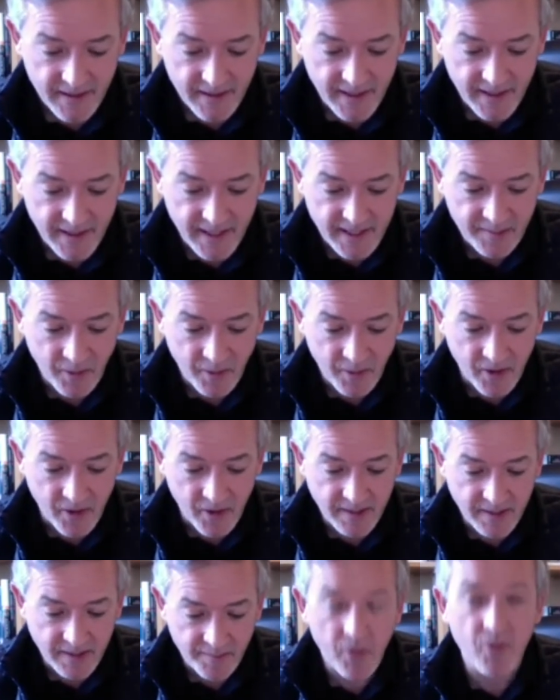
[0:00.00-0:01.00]
next
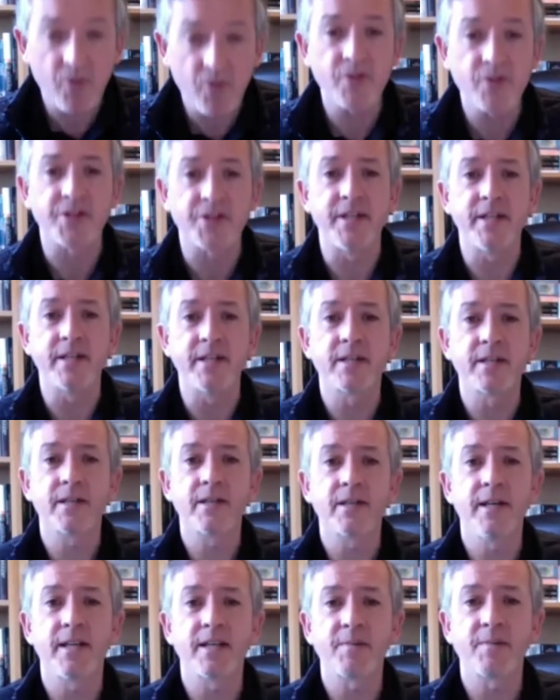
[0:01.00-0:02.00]
point. Pauses.
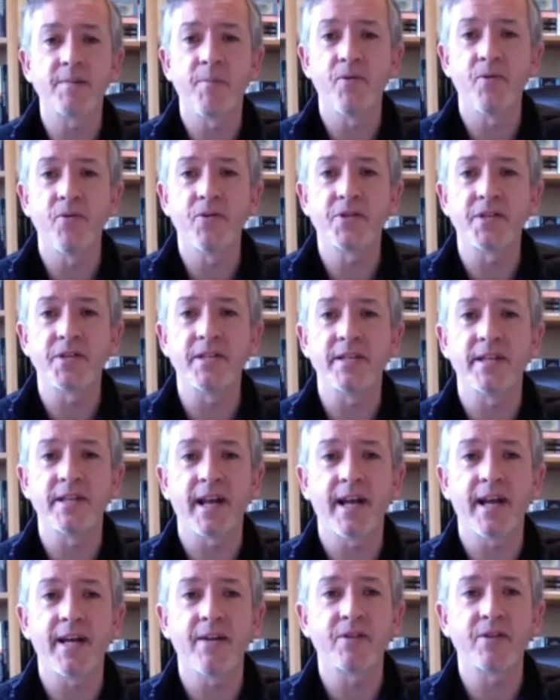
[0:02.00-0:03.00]
Yes, pauses and
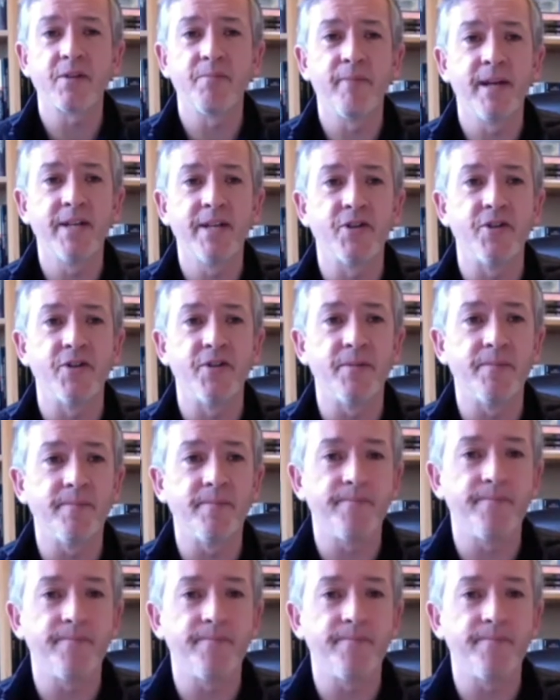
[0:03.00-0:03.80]
how to measure them.